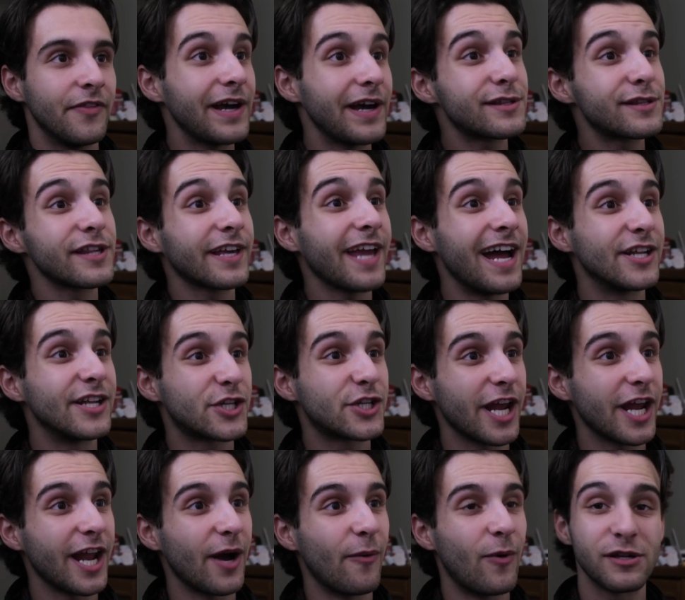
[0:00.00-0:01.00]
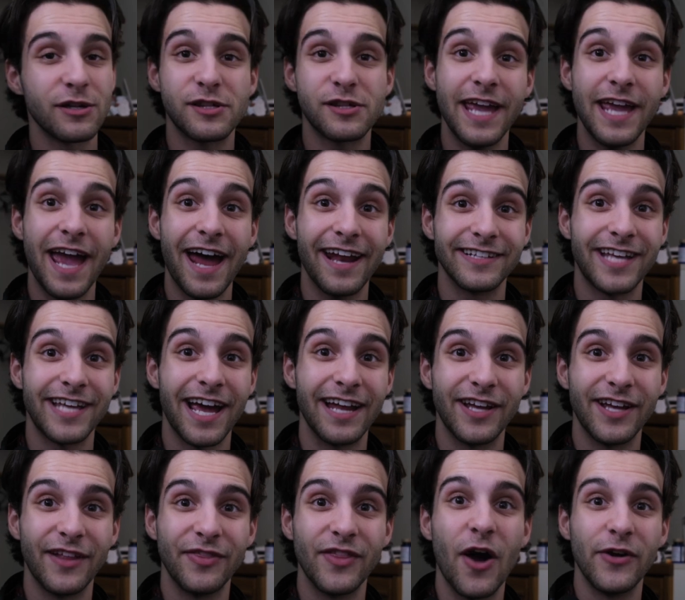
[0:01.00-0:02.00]
That's the kind of shit I want to see out of
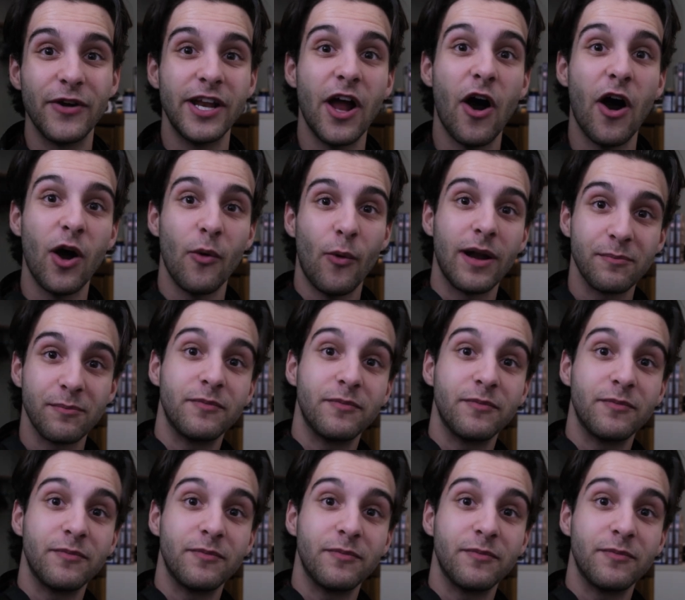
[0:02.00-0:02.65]
Tengen, though. You know, I want